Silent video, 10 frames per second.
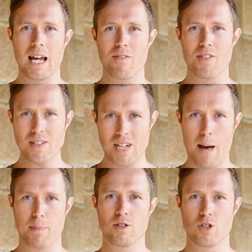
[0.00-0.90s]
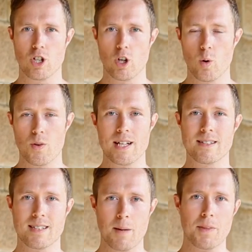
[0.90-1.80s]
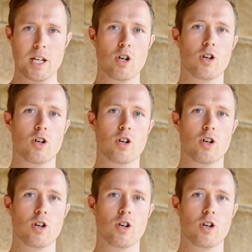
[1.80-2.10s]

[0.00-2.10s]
If this happens to you, then something you